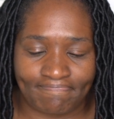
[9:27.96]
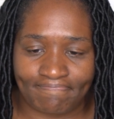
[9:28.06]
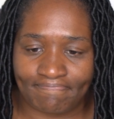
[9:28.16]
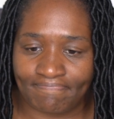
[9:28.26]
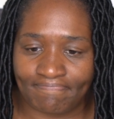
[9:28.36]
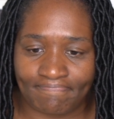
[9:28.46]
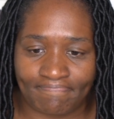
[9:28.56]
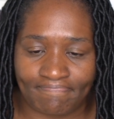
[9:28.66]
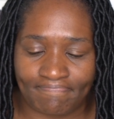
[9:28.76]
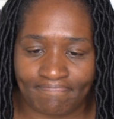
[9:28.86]
Wish I could see
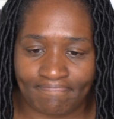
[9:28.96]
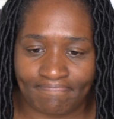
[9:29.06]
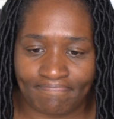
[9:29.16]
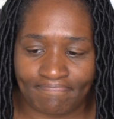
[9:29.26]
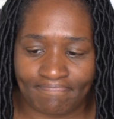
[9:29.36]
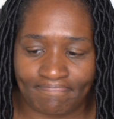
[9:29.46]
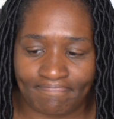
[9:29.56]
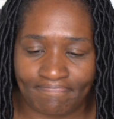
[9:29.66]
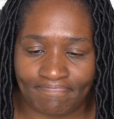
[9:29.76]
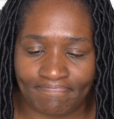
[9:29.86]
the look on the little
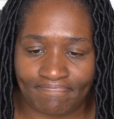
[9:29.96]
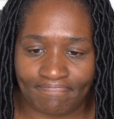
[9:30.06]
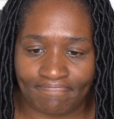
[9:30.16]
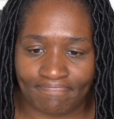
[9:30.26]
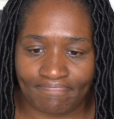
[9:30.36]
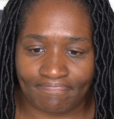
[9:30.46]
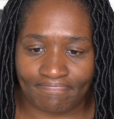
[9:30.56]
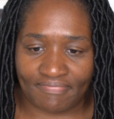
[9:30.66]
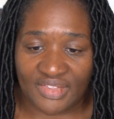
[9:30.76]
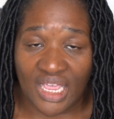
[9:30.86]
bastard's face.
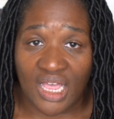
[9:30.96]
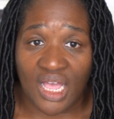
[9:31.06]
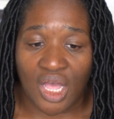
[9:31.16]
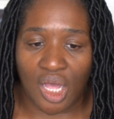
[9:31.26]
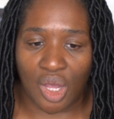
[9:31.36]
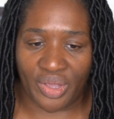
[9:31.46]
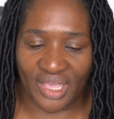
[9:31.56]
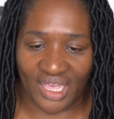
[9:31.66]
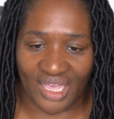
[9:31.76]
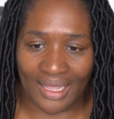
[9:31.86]

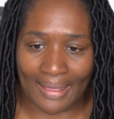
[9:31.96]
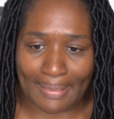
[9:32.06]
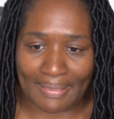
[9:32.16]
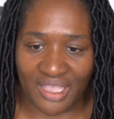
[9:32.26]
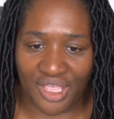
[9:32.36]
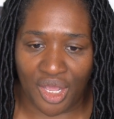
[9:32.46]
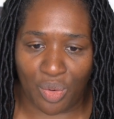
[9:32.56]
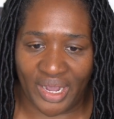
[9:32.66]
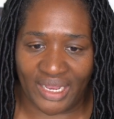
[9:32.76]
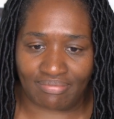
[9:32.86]
Okay. You know
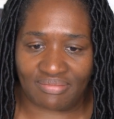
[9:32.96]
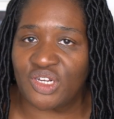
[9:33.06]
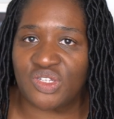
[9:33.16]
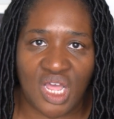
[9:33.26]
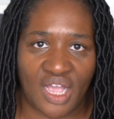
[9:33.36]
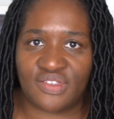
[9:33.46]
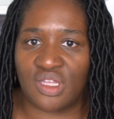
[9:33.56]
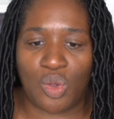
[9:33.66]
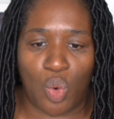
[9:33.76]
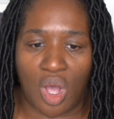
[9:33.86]
what? There's knives on
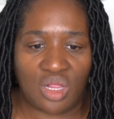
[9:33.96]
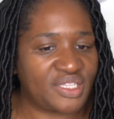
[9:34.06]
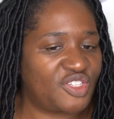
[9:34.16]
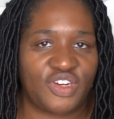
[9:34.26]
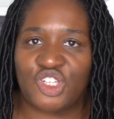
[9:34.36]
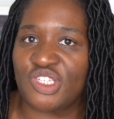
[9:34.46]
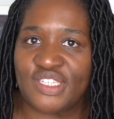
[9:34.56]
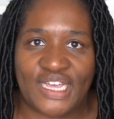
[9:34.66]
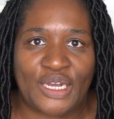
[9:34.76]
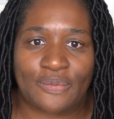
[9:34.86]
the wall. Let's finish this
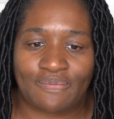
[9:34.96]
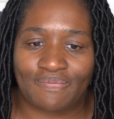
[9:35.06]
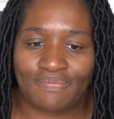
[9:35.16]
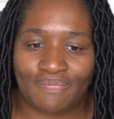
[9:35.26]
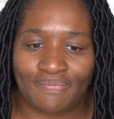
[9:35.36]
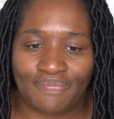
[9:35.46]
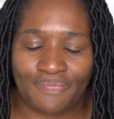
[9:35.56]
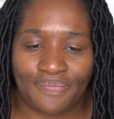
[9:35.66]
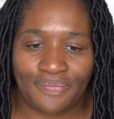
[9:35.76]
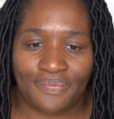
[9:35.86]
now. That
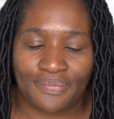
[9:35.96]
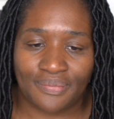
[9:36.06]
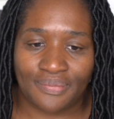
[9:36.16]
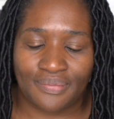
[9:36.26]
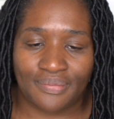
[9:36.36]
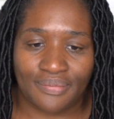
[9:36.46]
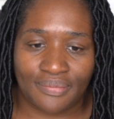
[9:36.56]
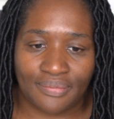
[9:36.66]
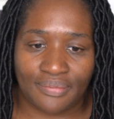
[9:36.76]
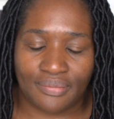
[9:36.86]
little bastard
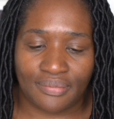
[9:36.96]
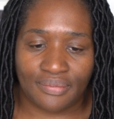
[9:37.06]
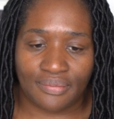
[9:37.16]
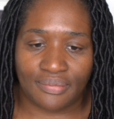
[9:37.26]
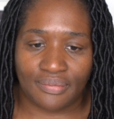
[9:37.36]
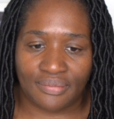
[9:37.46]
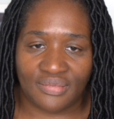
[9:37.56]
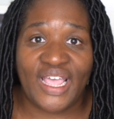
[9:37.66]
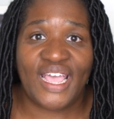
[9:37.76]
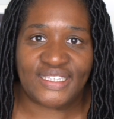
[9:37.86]
kicked your ass.
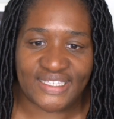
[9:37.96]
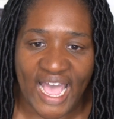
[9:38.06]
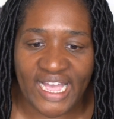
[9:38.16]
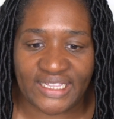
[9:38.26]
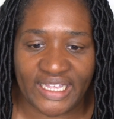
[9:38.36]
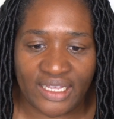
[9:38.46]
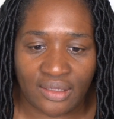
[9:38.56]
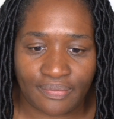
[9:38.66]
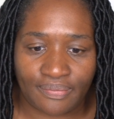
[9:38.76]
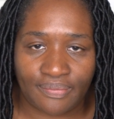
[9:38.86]
Exactly.
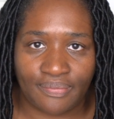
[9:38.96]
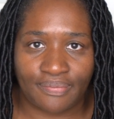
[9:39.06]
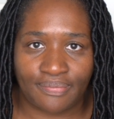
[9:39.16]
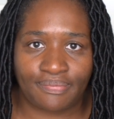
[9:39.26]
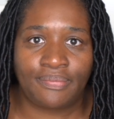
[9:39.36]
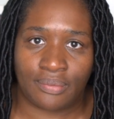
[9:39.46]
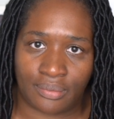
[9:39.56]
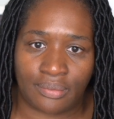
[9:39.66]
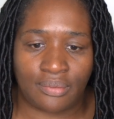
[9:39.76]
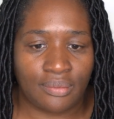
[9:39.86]
More than once.
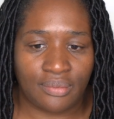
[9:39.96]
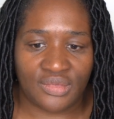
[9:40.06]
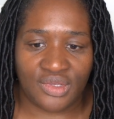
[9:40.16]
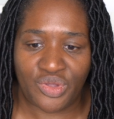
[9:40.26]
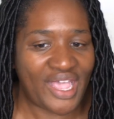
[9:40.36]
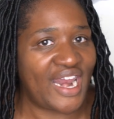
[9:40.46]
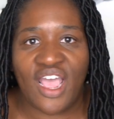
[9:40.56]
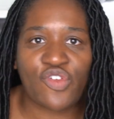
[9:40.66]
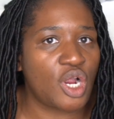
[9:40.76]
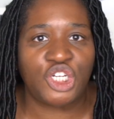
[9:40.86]
Mm-hmm. You can't
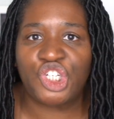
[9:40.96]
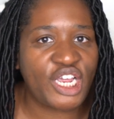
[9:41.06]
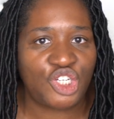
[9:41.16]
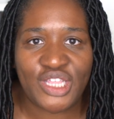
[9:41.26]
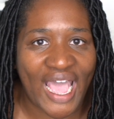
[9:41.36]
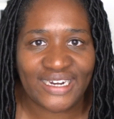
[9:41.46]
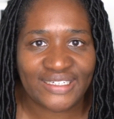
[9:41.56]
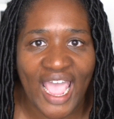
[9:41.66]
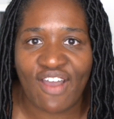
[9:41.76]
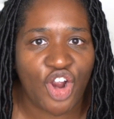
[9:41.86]
ever unchange that.
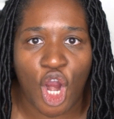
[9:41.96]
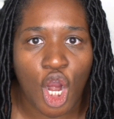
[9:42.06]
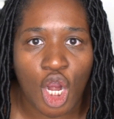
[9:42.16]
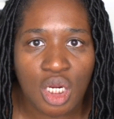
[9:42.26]
Ever.